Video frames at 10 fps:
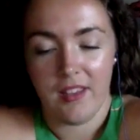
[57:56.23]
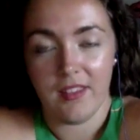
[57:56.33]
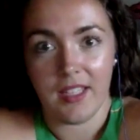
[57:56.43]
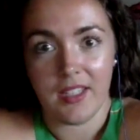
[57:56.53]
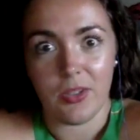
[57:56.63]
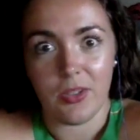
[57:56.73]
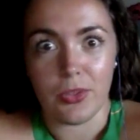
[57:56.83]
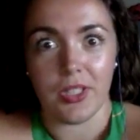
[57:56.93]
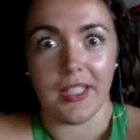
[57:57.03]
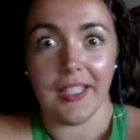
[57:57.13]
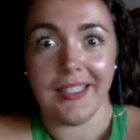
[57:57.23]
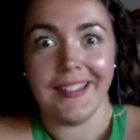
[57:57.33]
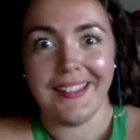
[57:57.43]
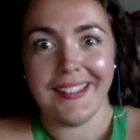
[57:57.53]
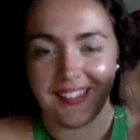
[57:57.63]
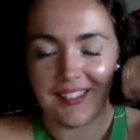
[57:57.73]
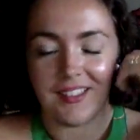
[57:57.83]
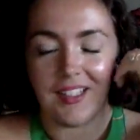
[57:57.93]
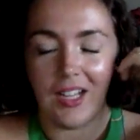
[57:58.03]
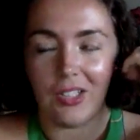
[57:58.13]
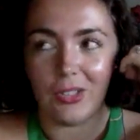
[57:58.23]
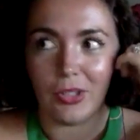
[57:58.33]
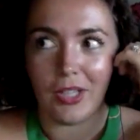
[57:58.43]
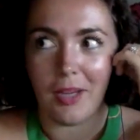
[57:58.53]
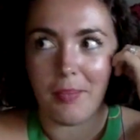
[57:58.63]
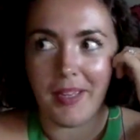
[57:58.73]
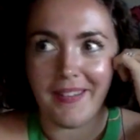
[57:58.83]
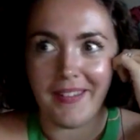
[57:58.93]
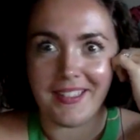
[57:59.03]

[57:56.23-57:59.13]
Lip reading: That's usually like, I